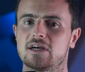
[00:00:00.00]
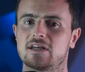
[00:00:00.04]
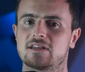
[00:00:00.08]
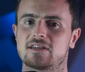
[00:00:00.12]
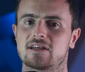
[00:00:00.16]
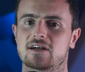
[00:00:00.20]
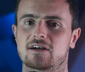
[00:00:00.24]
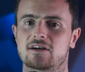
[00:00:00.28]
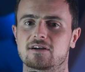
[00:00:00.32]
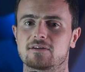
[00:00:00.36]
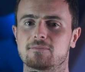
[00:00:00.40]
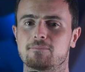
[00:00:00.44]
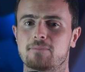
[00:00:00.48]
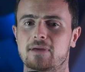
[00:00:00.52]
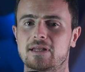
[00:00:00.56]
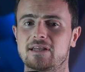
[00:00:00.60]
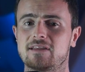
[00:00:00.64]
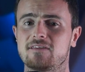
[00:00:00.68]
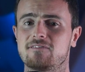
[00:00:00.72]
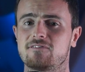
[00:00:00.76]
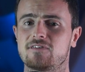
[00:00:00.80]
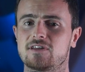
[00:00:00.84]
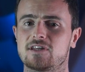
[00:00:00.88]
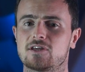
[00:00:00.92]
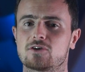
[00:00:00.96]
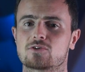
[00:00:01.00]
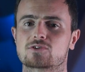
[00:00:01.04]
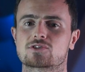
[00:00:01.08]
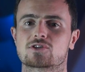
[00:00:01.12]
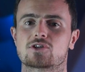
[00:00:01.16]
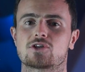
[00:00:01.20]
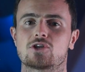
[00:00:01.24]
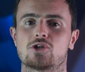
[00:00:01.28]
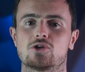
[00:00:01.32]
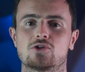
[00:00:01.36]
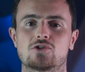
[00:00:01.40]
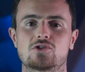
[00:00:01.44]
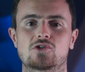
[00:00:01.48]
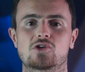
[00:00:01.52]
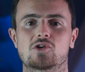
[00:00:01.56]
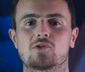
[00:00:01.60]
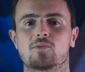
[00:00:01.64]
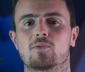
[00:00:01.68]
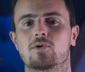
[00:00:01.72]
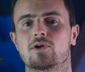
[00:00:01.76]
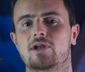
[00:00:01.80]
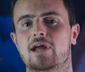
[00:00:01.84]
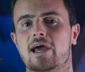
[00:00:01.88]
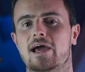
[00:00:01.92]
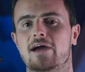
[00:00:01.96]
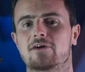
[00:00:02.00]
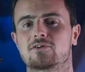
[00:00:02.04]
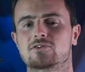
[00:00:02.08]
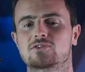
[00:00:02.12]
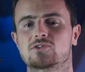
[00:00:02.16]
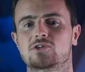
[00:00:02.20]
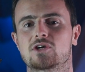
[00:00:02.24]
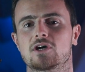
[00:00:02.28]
There are many videos on YouTube on how to